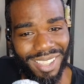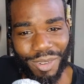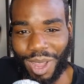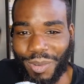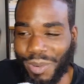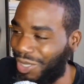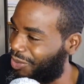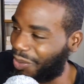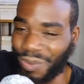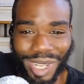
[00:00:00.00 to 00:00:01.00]
I went to
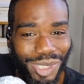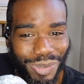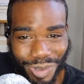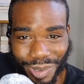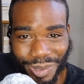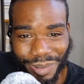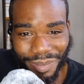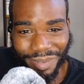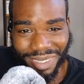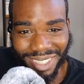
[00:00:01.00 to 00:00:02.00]
the restroom
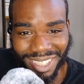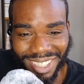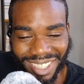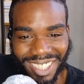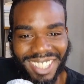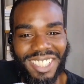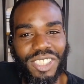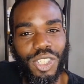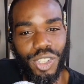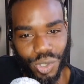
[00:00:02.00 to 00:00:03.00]

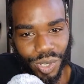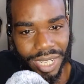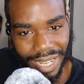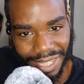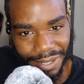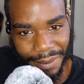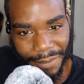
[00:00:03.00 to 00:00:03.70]
to urinate.